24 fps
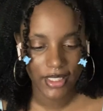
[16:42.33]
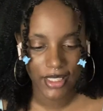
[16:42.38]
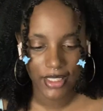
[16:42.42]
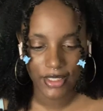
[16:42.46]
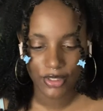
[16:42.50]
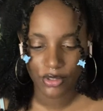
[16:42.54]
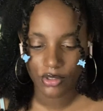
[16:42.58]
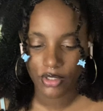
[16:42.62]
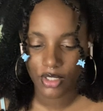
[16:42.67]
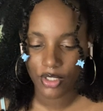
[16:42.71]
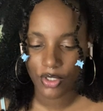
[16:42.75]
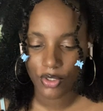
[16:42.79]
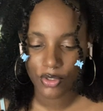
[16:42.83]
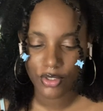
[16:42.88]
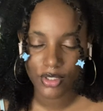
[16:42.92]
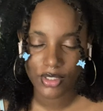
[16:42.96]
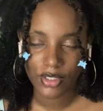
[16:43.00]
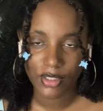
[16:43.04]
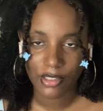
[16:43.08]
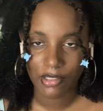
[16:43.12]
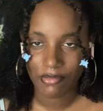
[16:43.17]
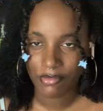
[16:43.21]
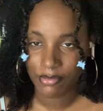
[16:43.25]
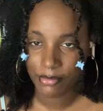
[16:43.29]
and you learn to
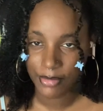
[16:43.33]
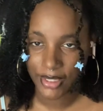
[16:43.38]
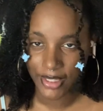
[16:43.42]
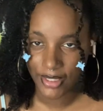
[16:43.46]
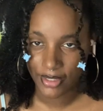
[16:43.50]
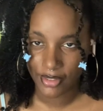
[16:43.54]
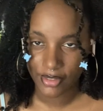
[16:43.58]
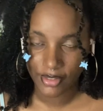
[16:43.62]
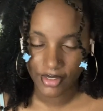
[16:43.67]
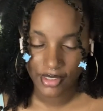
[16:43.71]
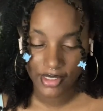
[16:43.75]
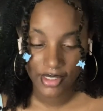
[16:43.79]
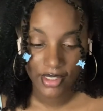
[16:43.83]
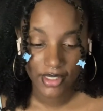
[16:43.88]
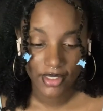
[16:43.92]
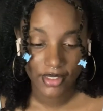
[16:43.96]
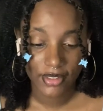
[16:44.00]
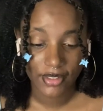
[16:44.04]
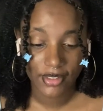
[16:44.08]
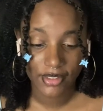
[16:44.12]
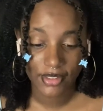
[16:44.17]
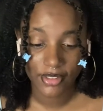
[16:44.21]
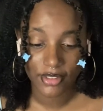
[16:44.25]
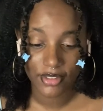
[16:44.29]
love them later.
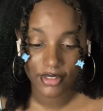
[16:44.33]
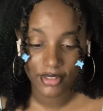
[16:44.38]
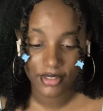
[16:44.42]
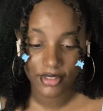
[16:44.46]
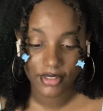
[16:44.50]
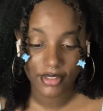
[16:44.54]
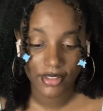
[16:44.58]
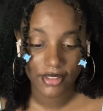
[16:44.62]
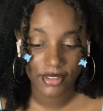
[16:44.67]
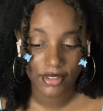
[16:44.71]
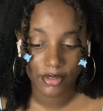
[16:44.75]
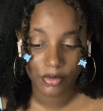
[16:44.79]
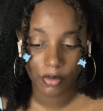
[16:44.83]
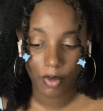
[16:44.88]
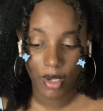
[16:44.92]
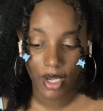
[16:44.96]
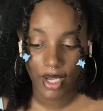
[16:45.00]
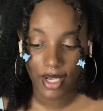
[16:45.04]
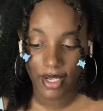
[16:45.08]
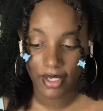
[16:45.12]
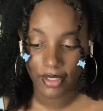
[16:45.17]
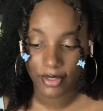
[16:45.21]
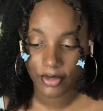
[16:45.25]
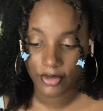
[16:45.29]
This is this is
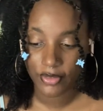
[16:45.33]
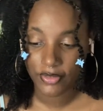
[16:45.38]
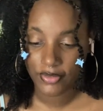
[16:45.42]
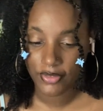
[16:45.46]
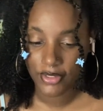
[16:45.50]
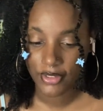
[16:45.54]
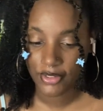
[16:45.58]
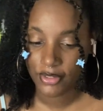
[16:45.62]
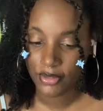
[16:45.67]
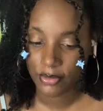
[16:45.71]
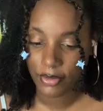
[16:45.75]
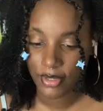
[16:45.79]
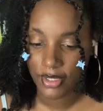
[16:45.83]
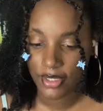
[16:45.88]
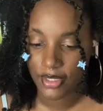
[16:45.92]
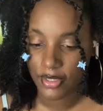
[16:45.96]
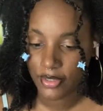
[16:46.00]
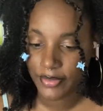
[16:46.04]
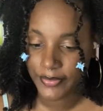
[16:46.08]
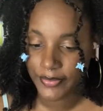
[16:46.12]
wild. This is wild.